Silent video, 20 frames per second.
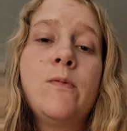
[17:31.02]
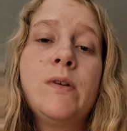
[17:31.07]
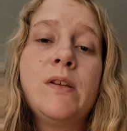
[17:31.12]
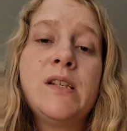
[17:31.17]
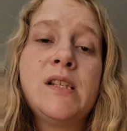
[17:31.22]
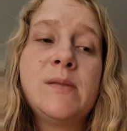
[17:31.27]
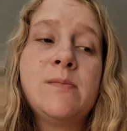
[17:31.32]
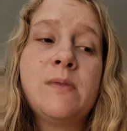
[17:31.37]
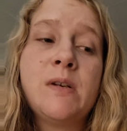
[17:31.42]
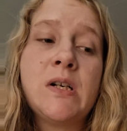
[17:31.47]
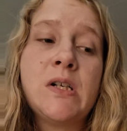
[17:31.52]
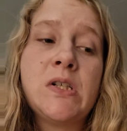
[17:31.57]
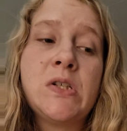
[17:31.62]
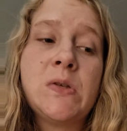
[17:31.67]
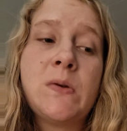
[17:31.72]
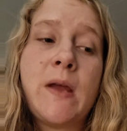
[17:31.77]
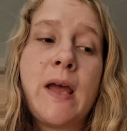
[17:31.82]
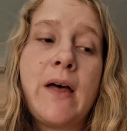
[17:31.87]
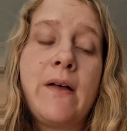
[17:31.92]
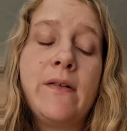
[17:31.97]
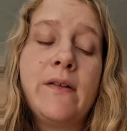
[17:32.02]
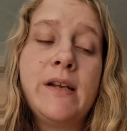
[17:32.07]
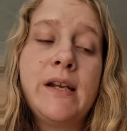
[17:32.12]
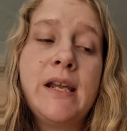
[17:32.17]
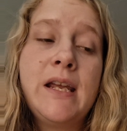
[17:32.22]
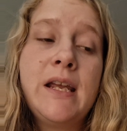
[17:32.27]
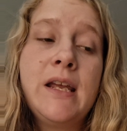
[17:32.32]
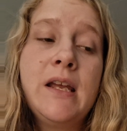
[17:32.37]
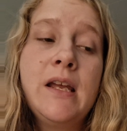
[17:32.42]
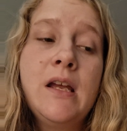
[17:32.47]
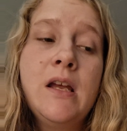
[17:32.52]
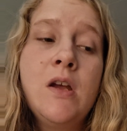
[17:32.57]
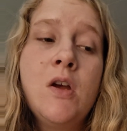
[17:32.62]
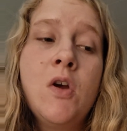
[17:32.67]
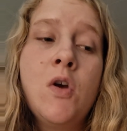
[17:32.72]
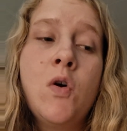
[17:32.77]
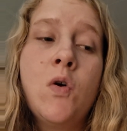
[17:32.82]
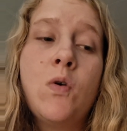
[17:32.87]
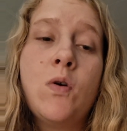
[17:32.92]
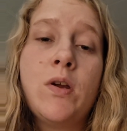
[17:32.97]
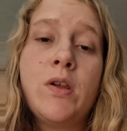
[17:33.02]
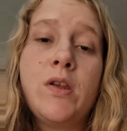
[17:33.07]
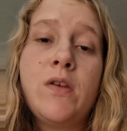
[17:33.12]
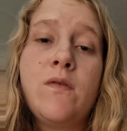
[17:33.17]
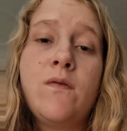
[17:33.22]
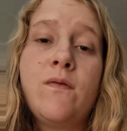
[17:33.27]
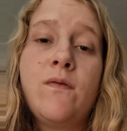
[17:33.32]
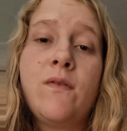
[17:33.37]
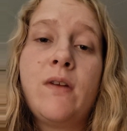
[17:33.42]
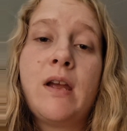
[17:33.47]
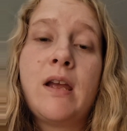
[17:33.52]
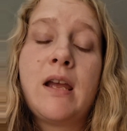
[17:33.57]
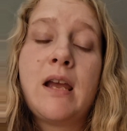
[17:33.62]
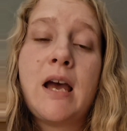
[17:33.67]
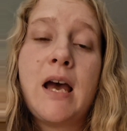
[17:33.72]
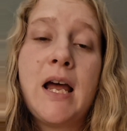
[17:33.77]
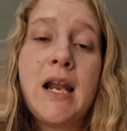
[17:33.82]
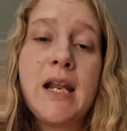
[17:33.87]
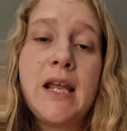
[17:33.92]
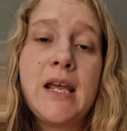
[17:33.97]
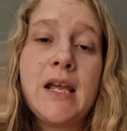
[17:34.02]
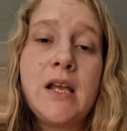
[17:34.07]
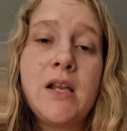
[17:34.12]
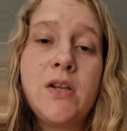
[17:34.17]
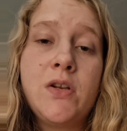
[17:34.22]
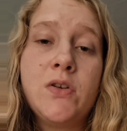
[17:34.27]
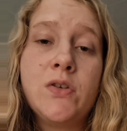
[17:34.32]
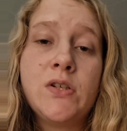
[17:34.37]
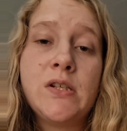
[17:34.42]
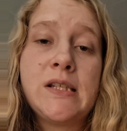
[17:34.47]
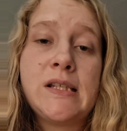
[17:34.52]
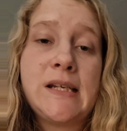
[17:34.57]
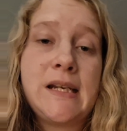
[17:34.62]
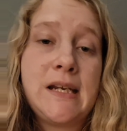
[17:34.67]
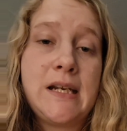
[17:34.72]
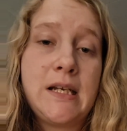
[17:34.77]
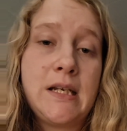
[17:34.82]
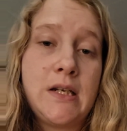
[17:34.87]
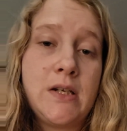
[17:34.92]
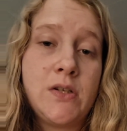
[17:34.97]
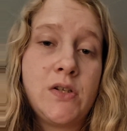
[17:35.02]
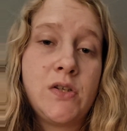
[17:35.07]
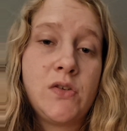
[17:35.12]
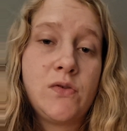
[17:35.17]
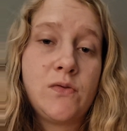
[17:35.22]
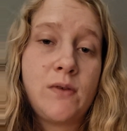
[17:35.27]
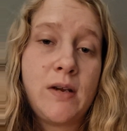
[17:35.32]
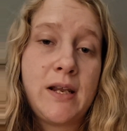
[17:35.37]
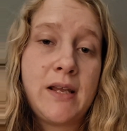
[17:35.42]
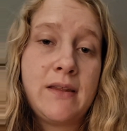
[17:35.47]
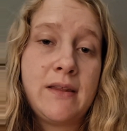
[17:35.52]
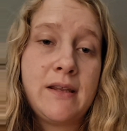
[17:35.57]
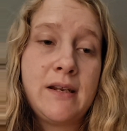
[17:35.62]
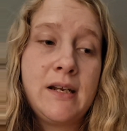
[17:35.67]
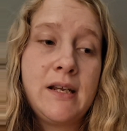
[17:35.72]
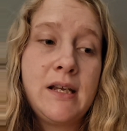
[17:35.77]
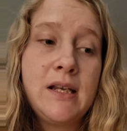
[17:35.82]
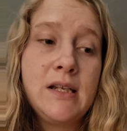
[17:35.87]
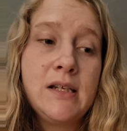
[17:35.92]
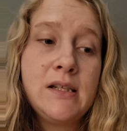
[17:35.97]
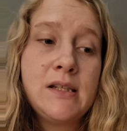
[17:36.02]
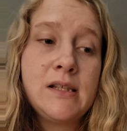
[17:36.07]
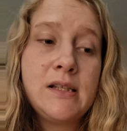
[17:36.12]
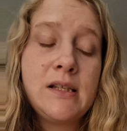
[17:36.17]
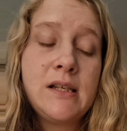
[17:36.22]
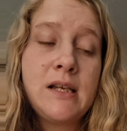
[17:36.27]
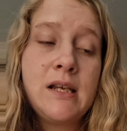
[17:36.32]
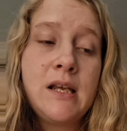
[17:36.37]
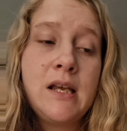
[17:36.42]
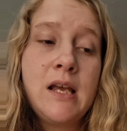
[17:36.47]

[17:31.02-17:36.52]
spirituality, or you've got it and you're just needing to strengthen it.